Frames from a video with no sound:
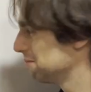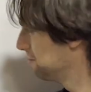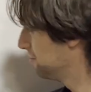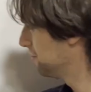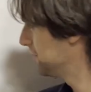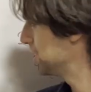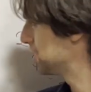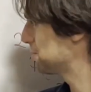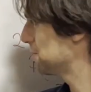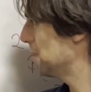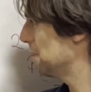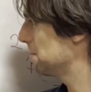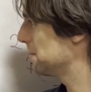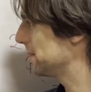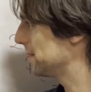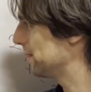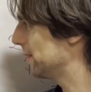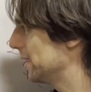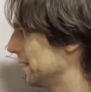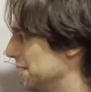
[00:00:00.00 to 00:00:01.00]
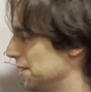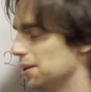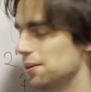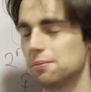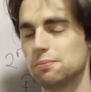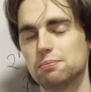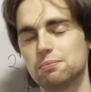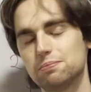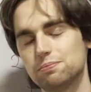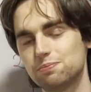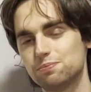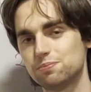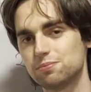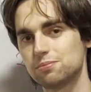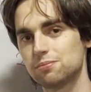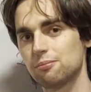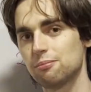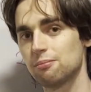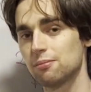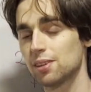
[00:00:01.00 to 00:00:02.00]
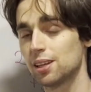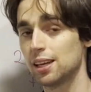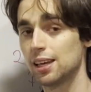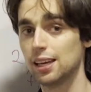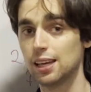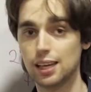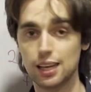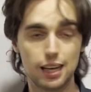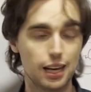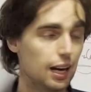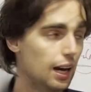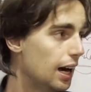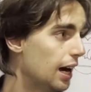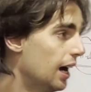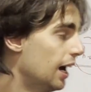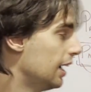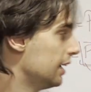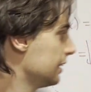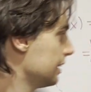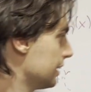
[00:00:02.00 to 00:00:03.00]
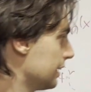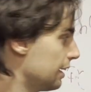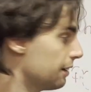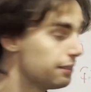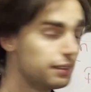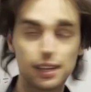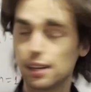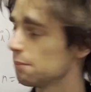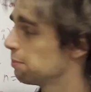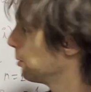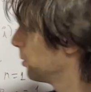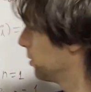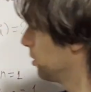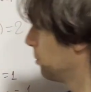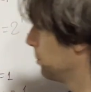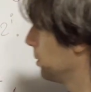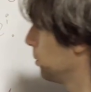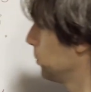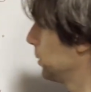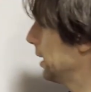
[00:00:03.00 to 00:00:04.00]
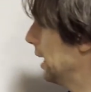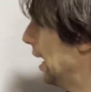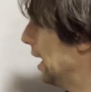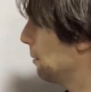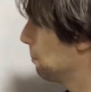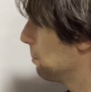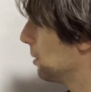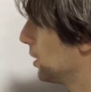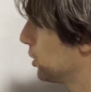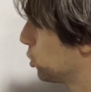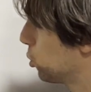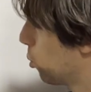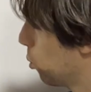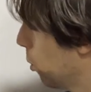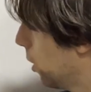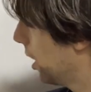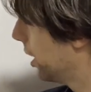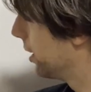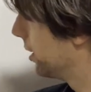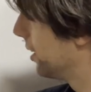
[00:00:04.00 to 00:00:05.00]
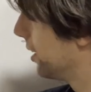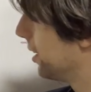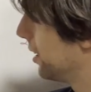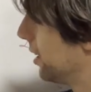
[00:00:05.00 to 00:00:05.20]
this property right here. And given that a polynomial with n plus 1